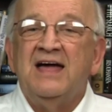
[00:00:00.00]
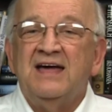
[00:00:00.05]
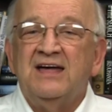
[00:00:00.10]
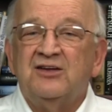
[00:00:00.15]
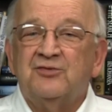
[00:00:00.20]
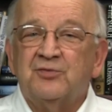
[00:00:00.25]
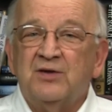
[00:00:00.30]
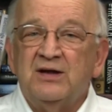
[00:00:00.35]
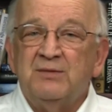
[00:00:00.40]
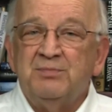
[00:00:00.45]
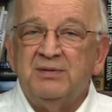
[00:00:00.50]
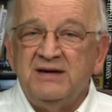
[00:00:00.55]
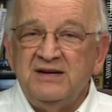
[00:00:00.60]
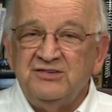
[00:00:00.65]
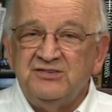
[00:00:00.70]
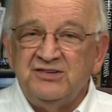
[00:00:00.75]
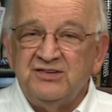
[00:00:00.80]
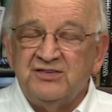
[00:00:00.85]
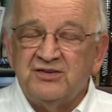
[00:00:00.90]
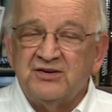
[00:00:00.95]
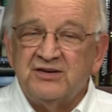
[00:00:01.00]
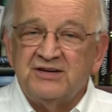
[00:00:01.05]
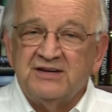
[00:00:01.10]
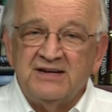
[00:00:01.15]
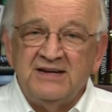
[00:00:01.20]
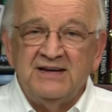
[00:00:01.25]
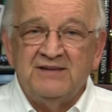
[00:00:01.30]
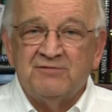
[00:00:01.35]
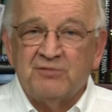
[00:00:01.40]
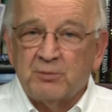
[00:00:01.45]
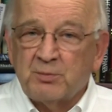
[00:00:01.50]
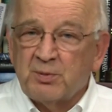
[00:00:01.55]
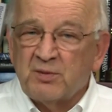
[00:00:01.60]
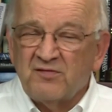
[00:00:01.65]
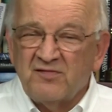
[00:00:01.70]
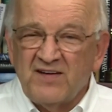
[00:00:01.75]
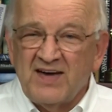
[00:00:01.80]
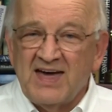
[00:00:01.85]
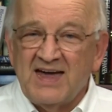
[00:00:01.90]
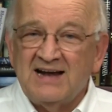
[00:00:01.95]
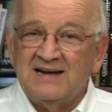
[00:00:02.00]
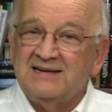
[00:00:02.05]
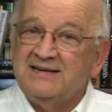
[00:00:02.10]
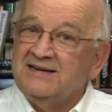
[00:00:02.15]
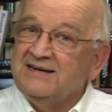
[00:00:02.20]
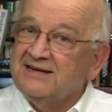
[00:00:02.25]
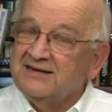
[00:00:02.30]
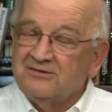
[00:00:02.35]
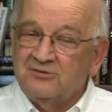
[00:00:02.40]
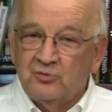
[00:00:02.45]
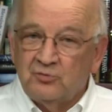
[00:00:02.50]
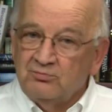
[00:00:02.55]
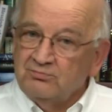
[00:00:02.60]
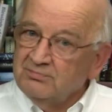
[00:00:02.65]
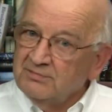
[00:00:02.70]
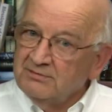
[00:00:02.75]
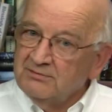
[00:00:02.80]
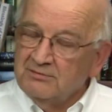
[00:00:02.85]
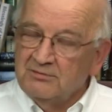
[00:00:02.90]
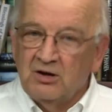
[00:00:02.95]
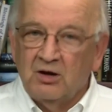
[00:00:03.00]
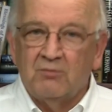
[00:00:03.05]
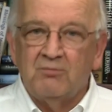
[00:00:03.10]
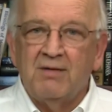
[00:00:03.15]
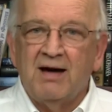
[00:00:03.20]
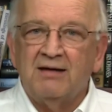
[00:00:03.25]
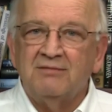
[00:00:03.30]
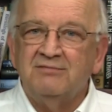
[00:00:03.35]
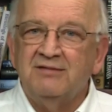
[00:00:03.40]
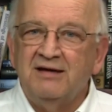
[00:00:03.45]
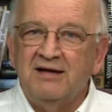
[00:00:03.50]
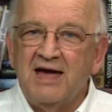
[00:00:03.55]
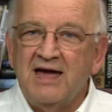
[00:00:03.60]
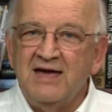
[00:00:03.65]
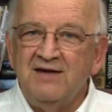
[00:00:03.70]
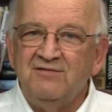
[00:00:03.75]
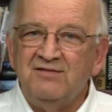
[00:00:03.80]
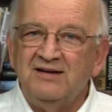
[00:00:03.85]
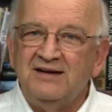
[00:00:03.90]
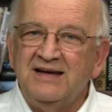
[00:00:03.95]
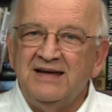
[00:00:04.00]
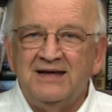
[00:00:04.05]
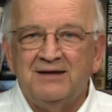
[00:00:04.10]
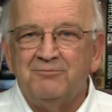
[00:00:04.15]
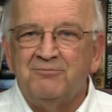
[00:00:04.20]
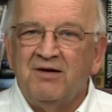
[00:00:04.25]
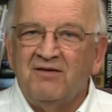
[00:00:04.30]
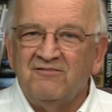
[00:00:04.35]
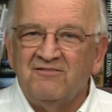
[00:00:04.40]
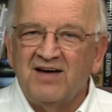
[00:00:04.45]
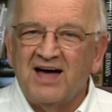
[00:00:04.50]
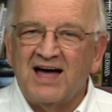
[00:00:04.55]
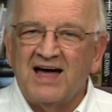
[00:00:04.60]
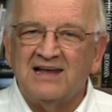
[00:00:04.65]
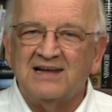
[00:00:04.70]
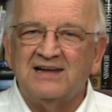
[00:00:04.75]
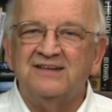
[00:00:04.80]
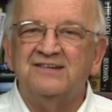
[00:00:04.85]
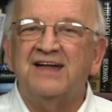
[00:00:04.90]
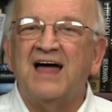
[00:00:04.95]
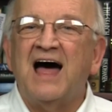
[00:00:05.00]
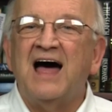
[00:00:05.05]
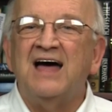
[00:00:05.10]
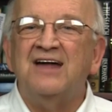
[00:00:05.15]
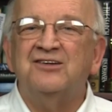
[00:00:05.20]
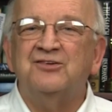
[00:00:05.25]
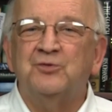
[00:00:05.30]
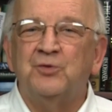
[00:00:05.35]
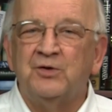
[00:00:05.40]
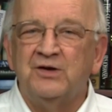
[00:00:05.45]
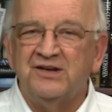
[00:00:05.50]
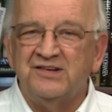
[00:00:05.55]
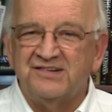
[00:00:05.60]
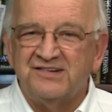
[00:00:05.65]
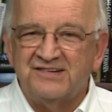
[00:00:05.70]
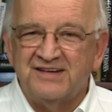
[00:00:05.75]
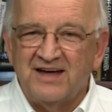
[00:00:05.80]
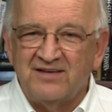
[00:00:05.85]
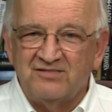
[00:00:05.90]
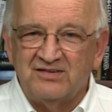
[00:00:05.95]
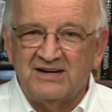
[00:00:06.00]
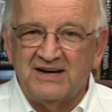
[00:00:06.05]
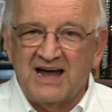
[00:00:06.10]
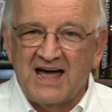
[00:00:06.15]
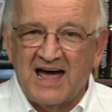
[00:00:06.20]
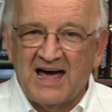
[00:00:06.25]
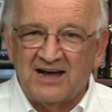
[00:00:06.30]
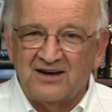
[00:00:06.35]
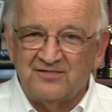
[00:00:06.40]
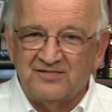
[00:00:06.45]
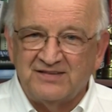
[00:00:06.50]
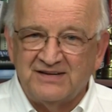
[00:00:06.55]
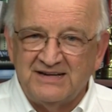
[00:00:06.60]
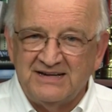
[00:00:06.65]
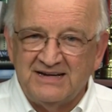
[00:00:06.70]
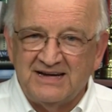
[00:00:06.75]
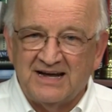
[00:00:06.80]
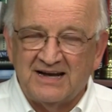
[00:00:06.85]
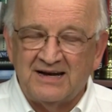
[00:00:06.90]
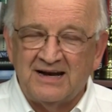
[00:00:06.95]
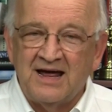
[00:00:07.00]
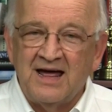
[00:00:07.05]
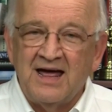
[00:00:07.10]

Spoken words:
It's rated PG-13 for profanity and, you know, caving in violence. I scored it 7 out of 10.